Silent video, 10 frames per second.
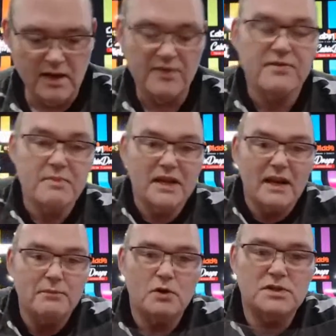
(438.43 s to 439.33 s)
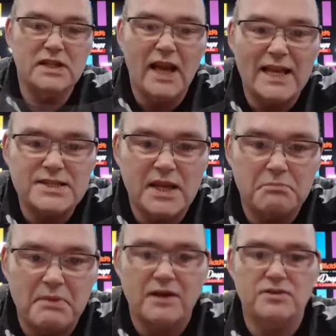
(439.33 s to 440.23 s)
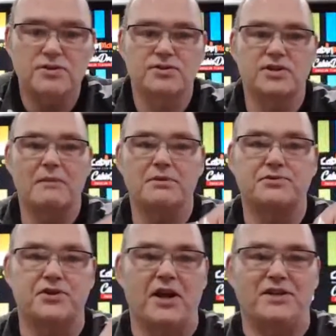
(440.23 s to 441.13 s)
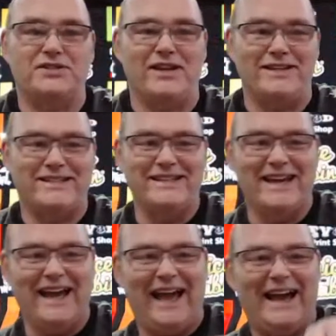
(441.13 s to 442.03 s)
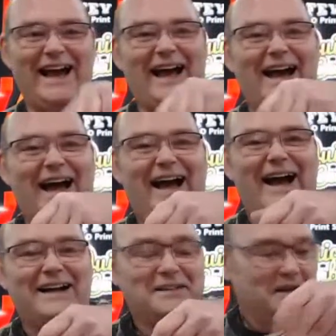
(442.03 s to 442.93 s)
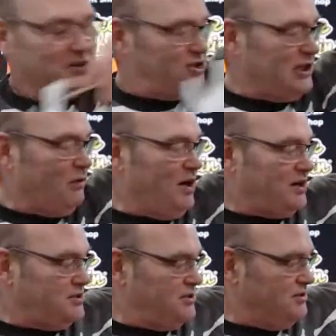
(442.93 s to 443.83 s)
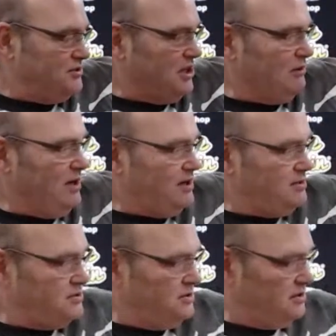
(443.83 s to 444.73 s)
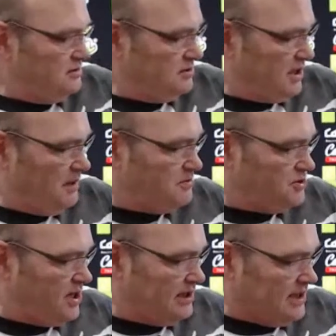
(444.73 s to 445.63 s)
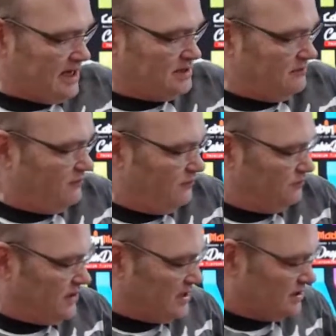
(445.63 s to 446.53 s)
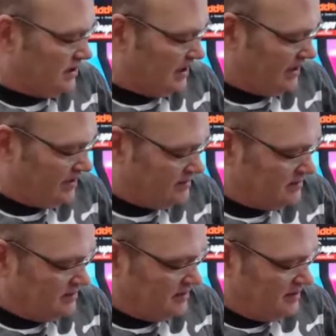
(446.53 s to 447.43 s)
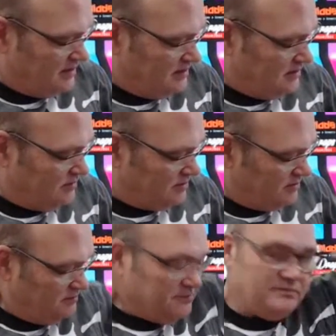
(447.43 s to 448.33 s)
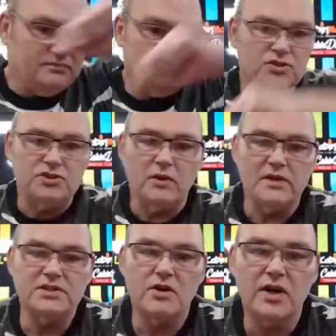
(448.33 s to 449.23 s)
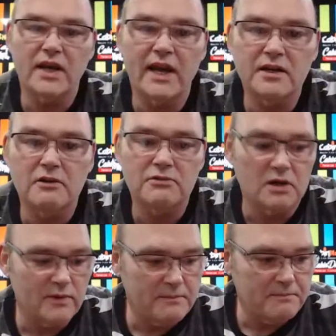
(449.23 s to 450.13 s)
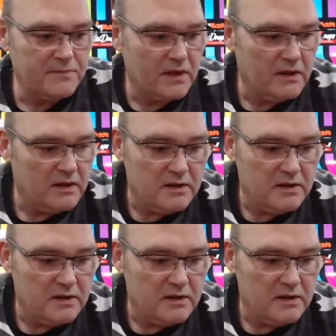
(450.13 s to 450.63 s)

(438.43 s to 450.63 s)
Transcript: At the minute, I'm using an elastic band just to demonstrate it. Still works. Still works. It keeps sealed nice and clear. Oh, so he's not going to get no wrong with him.